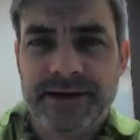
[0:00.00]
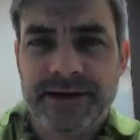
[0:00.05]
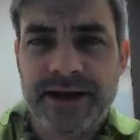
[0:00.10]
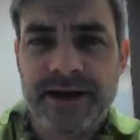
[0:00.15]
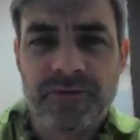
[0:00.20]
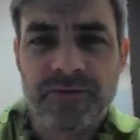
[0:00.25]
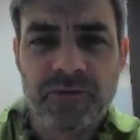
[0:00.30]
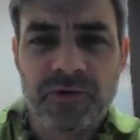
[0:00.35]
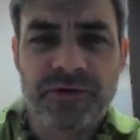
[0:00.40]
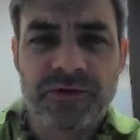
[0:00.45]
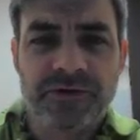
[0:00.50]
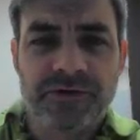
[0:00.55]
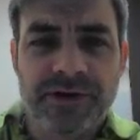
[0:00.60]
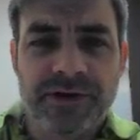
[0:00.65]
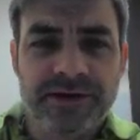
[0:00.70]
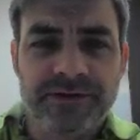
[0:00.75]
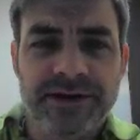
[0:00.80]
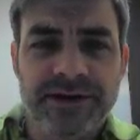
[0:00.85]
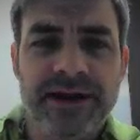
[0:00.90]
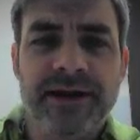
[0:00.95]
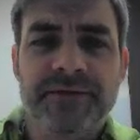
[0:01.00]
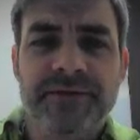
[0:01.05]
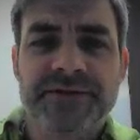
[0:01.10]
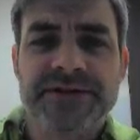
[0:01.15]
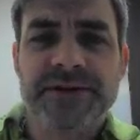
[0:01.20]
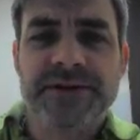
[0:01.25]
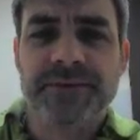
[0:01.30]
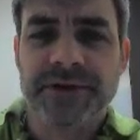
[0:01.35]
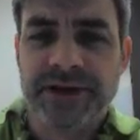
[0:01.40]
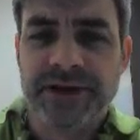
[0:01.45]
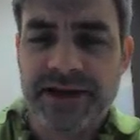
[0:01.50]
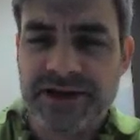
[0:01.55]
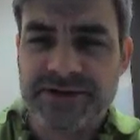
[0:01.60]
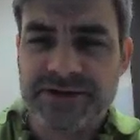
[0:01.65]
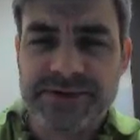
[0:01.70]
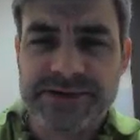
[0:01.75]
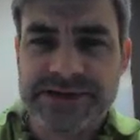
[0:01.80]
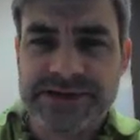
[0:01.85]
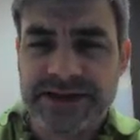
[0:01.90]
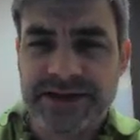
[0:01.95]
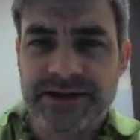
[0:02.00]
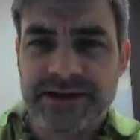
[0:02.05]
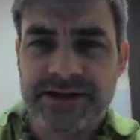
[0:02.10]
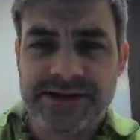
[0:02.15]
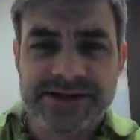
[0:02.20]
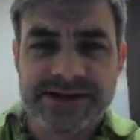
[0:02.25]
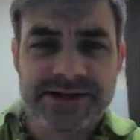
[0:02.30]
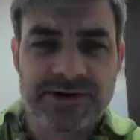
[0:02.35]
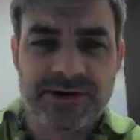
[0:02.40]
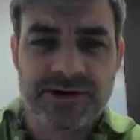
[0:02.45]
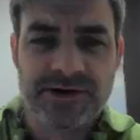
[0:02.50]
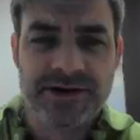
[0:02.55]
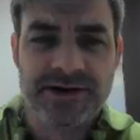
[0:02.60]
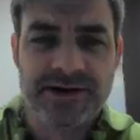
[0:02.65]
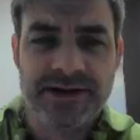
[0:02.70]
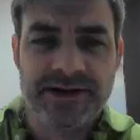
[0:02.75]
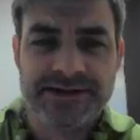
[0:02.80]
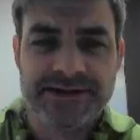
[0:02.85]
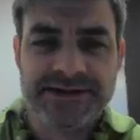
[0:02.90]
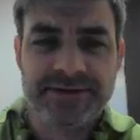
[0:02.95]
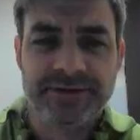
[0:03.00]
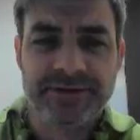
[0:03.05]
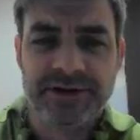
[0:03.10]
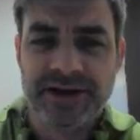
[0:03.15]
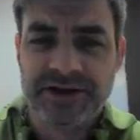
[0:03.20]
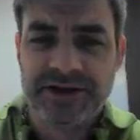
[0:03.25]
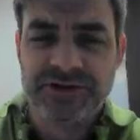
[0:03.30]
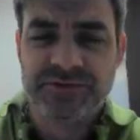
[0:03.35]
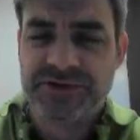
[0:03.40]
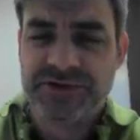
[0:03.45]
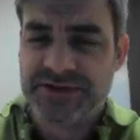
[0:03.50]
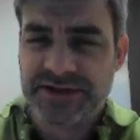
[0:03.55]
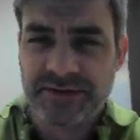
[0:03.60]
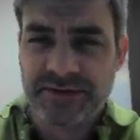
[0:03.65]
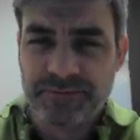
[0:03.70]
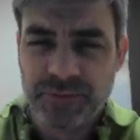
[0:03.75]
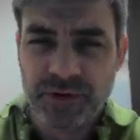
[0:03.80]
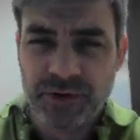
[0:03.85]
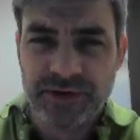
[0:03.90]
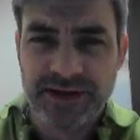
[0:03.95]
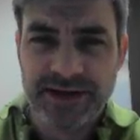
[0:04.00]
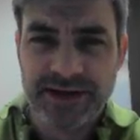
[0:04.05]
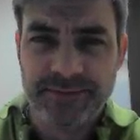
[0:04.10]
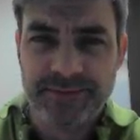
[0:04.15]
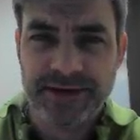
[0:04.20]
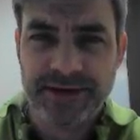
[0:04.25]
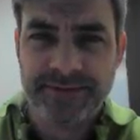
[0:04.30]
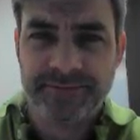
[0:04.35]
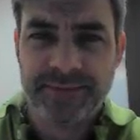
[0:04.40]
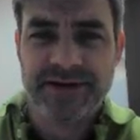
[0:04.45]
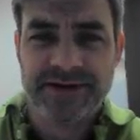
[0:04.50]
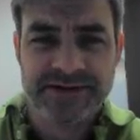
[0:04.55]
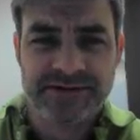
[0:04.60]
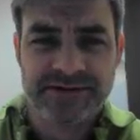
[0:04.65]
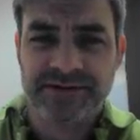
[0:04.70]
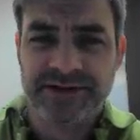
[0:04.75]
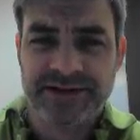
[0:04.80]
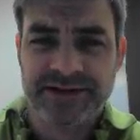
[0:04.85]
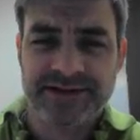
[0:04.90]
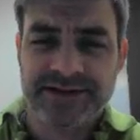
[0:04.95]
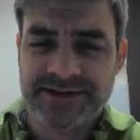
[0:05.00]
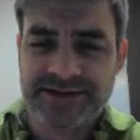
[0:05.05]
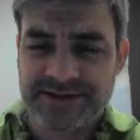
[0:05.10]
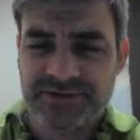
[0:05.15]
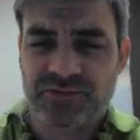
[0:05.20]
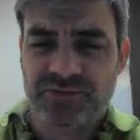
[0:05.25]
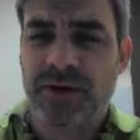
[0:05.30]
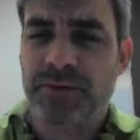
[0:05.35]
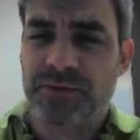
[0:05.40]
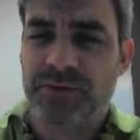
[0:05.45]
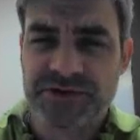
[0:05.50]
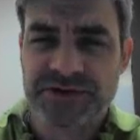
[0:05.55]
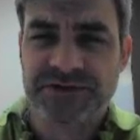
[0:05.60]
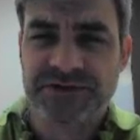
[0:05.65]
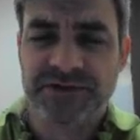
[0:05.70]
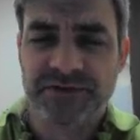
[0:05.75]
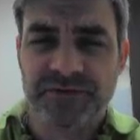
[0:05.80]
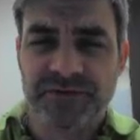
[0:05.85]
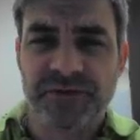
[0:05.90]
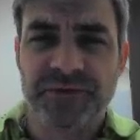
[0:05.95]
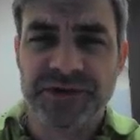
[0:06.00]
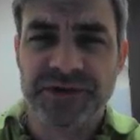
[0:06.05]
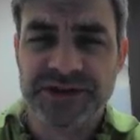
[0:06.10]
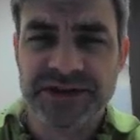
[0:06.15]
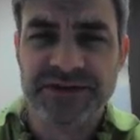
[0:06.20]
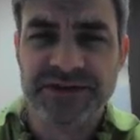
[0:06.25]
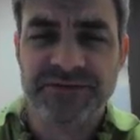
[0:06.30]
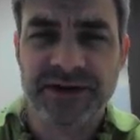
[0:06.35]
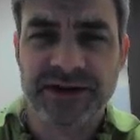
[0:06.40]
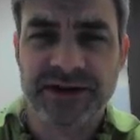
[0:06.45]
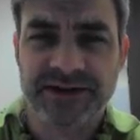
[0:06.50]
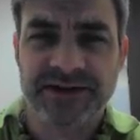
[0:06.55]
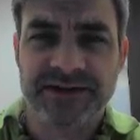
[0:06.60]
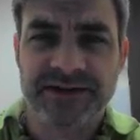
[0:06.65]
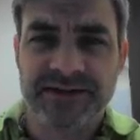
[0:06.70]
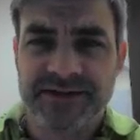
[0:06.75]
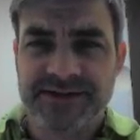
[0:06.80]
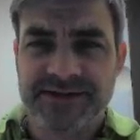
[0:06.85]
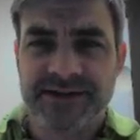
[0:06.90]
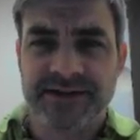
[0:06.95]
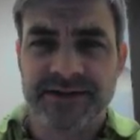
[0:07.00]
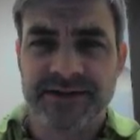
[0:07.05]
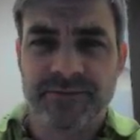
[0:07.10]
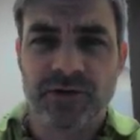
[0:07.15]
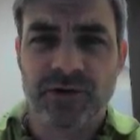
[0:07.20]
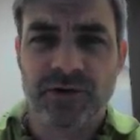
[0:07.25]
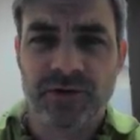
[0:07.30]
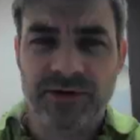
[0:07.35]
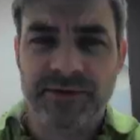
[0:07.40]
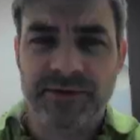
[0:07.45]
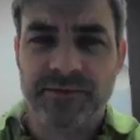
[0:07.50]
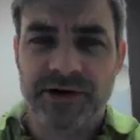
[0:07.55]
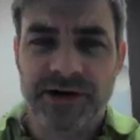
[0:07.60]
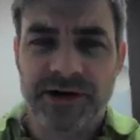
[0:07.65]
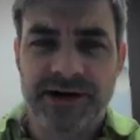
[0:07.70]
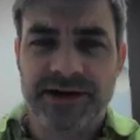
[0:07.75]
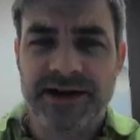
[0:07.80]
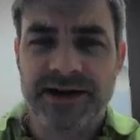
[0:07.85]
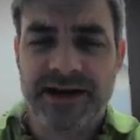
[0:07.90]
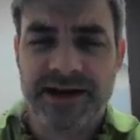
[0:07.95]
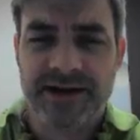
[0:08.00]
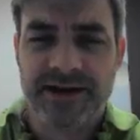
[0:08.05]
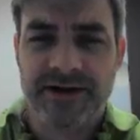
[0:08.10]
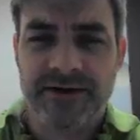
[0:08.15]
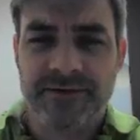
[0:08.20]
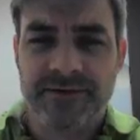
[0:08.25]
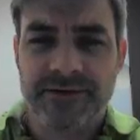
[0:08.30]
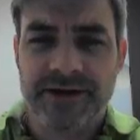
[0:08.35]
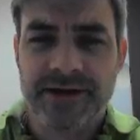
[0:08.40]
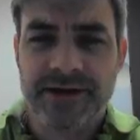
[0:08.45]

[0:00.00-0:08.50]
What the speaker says: Now, more than likely, I have some engagements in the not started and some engagements in the bookkeeping. Basically, this is representative of defect inside the program right now.